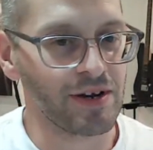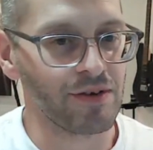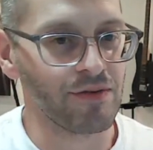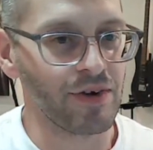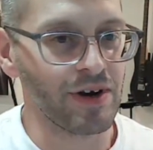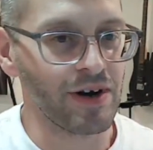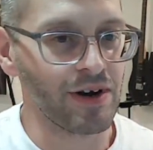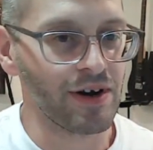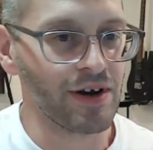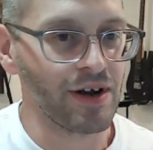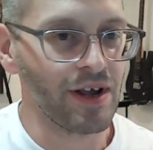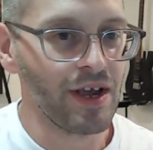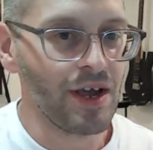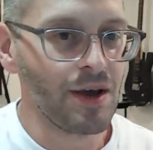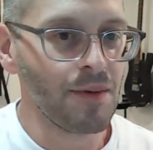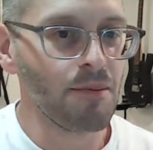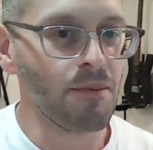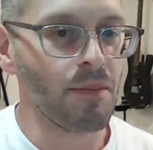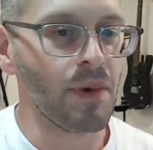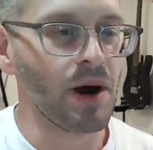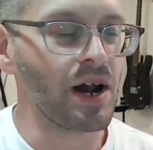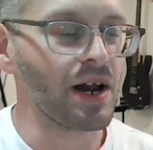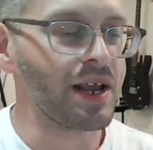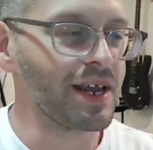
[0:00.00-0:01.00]
Where
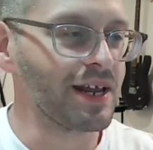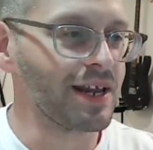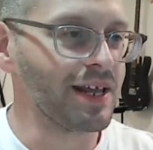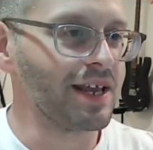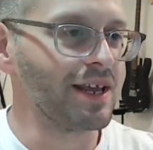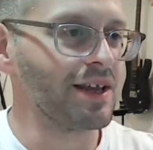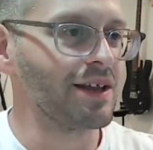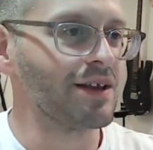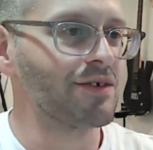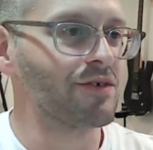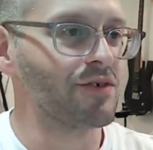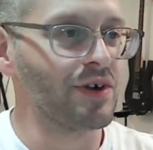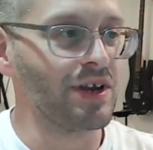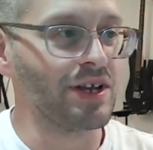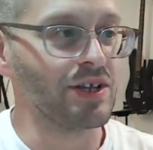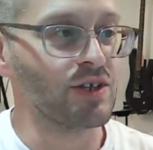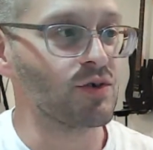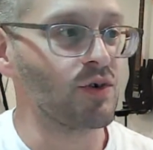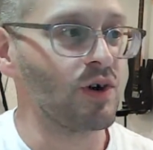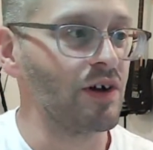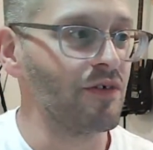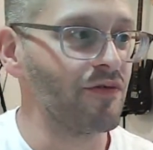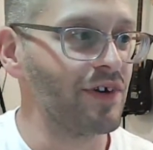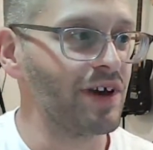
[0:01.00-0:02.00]
marketing creates
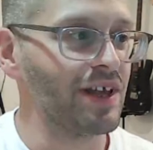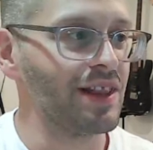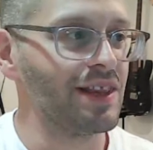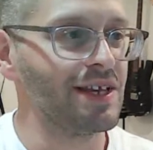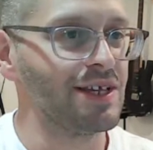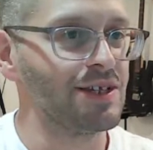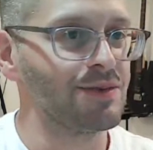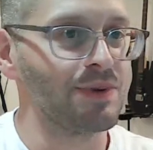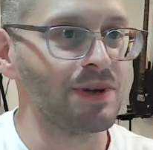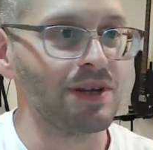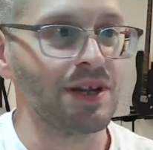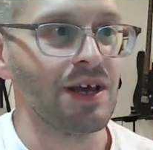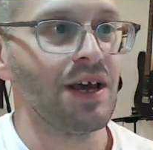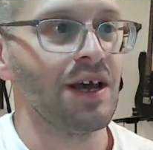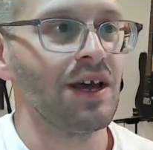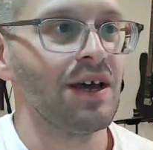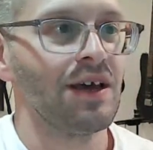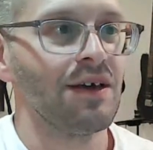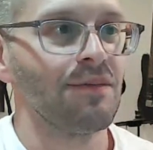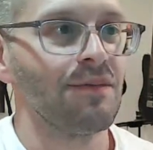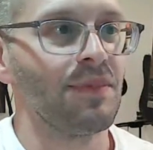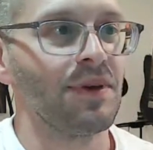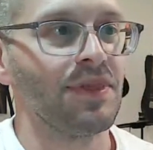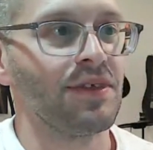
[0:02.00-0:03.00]
qualified leads, but
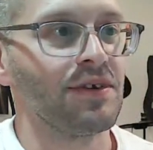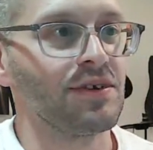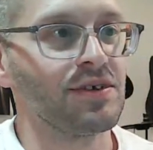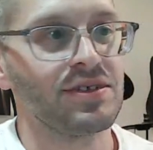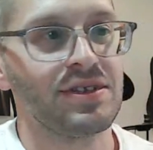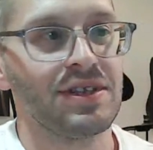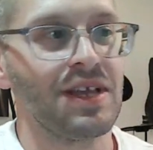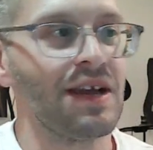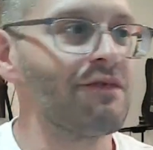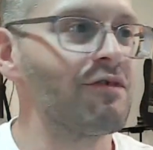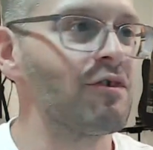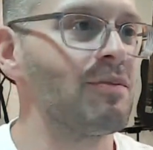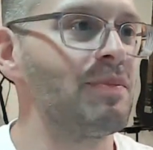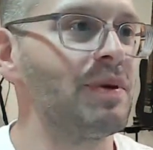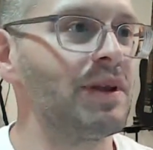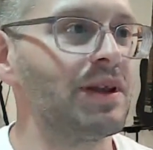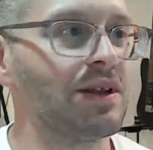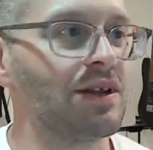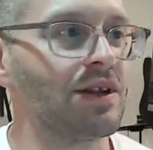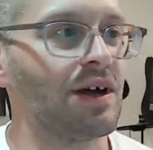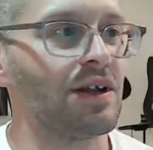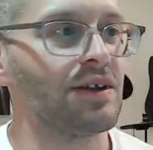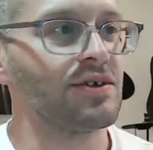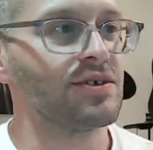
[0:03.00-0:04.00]
there's never been
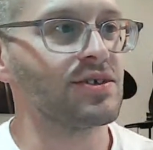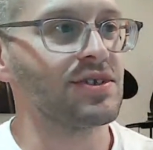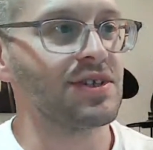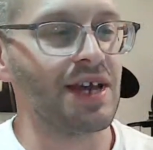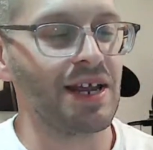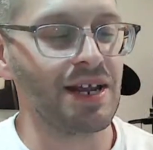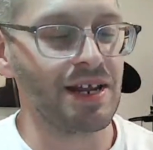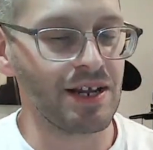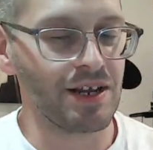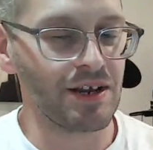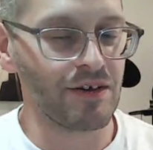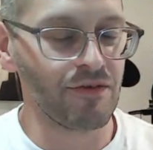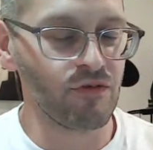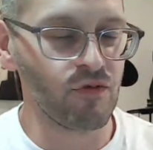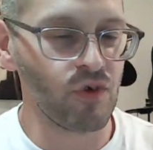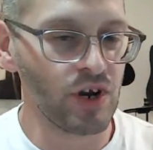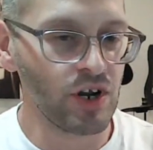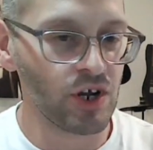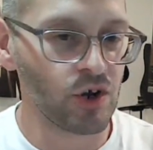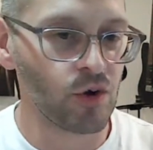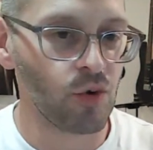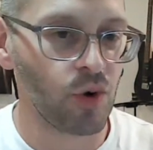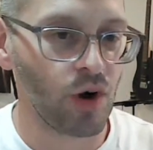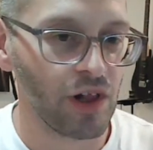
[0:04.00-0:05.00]
an understanding of what
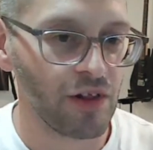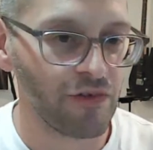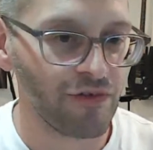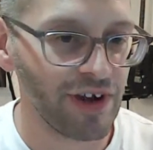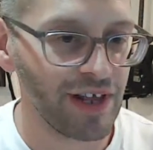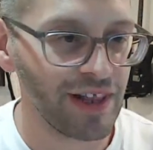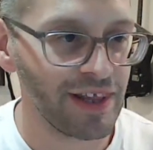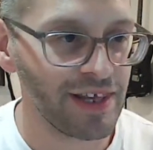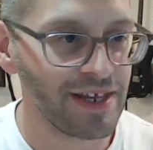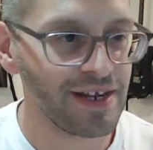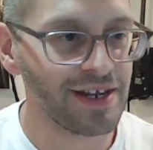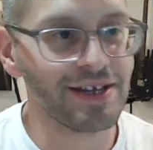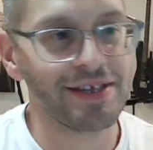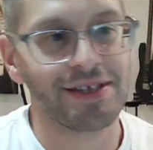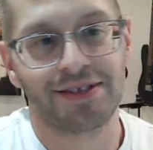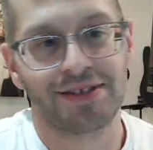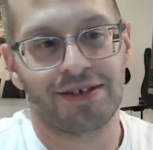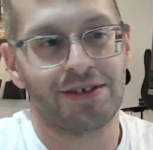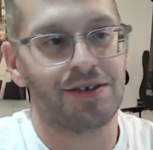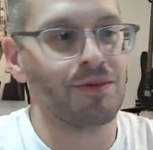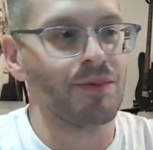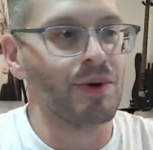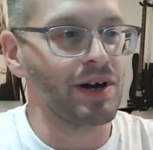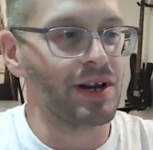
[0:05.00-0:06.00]
a qualified lead is.
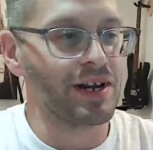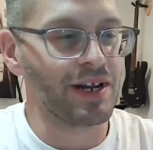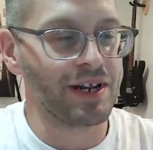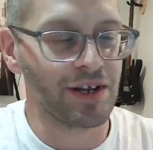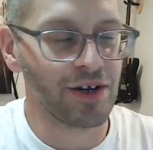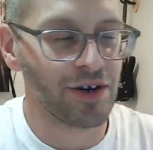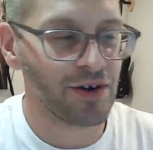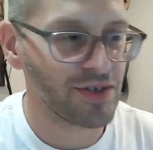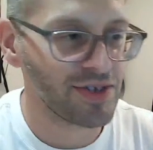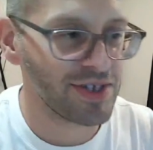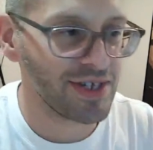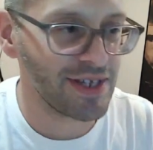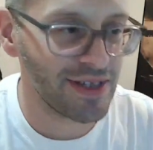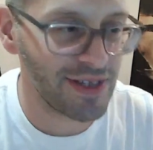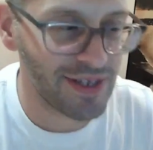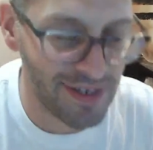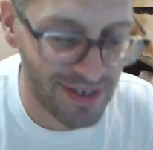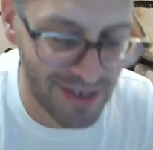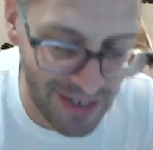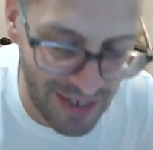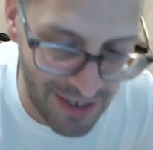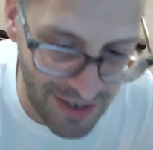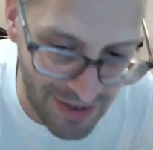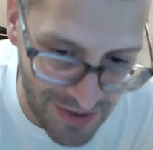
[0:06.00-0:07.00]
Marketing goes into
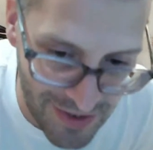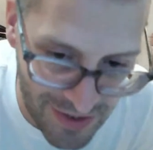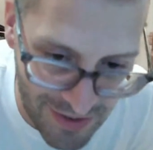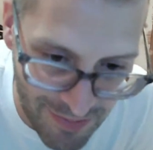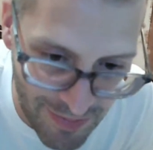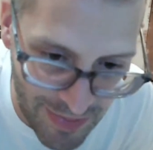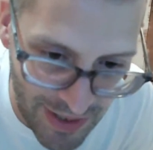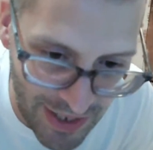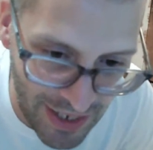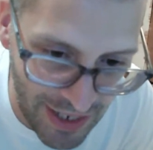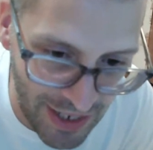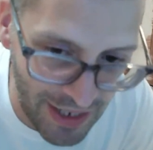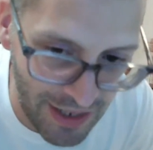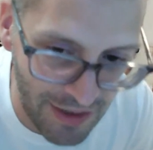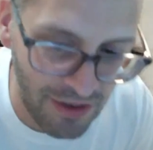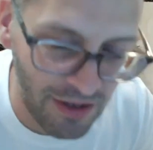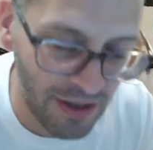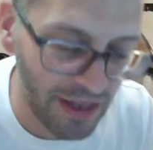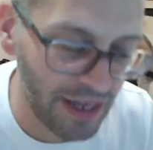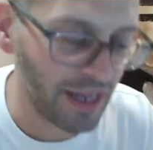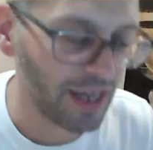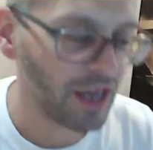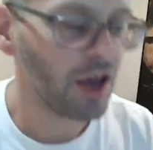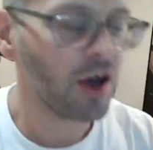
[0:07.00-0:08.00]
sales meeting and they're
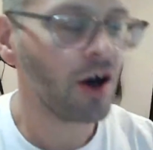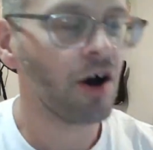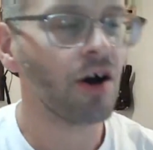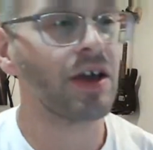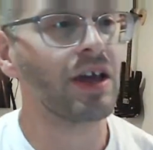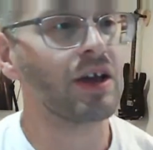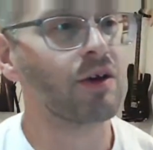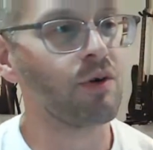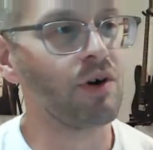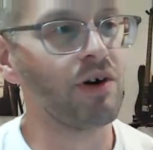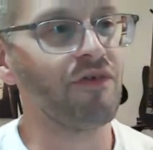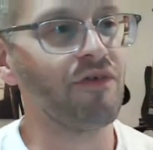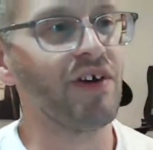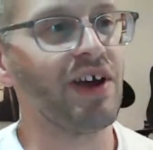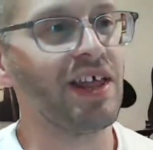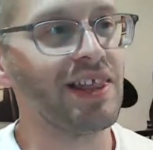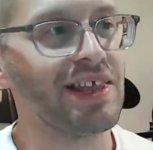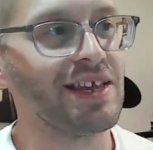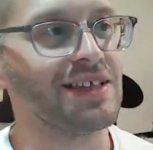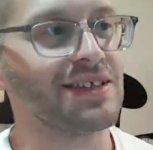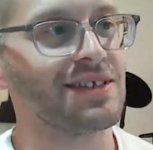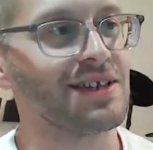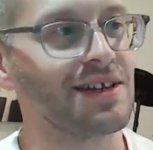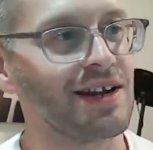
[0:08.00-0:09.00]
like, okay, qualified
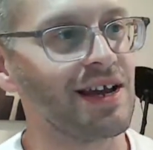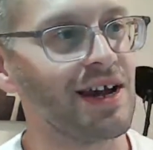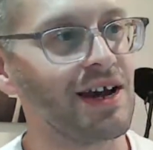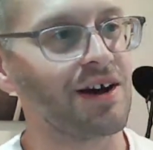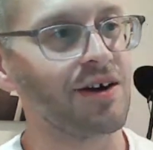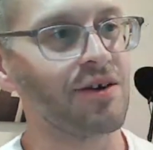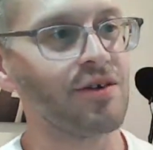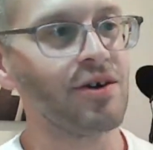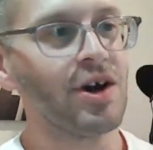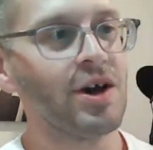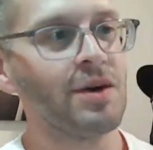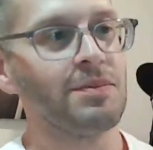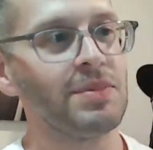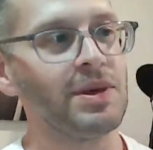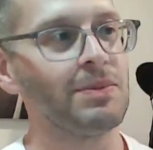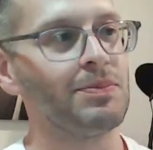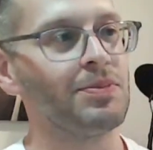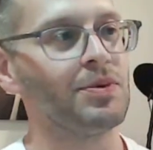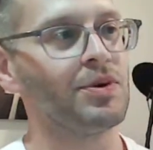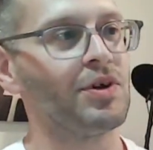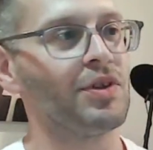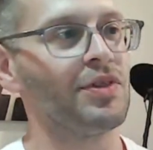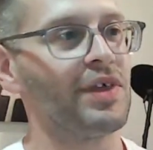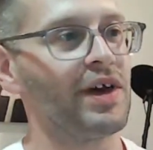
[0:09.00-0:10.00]
leads are now
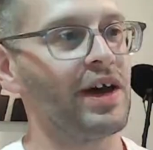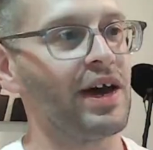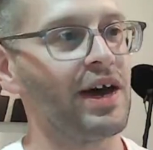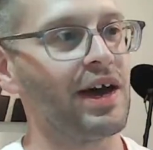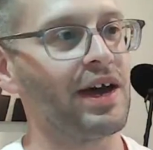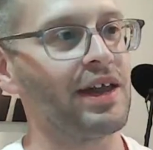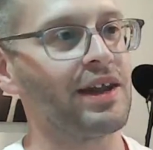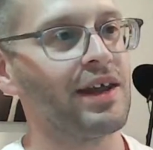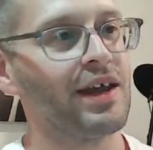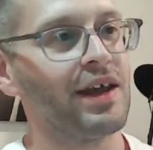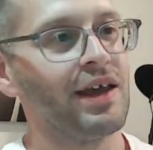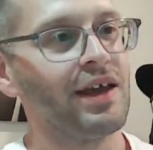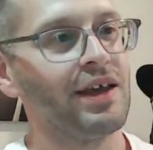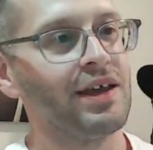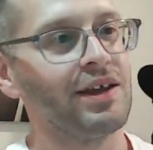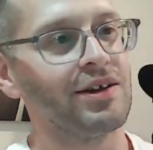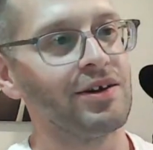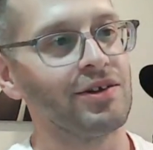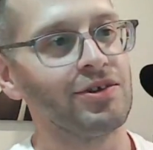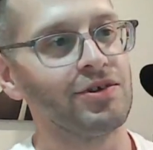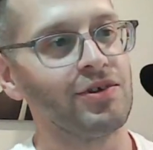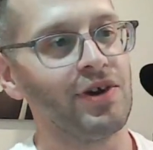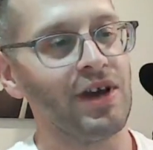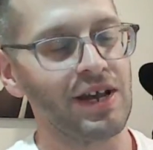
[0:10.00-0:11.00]
people that,
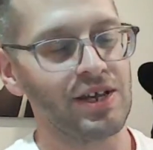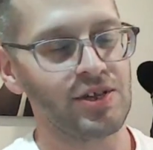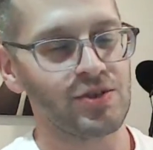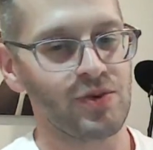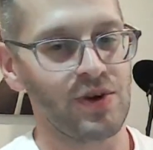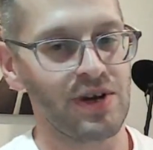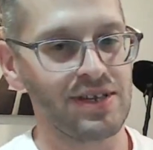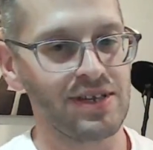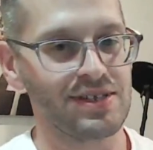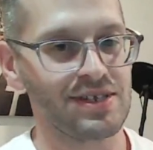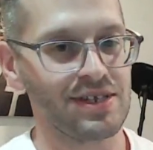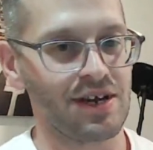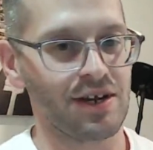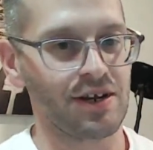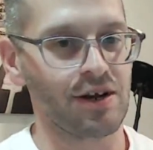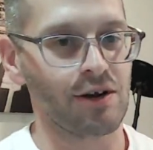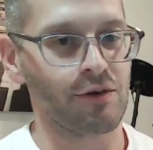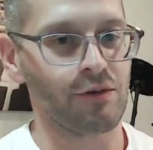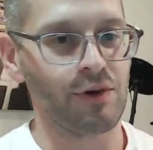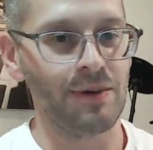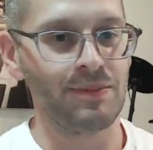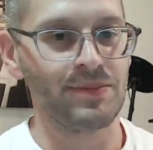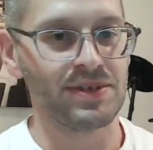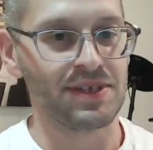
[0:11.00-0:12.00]
do X, Y, Z on our
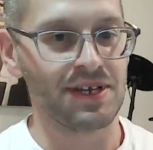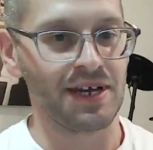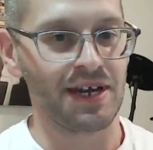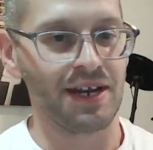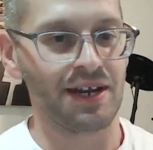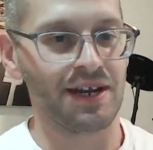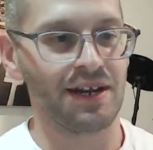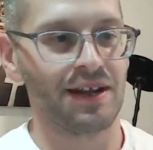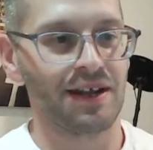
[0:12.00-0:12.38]
website.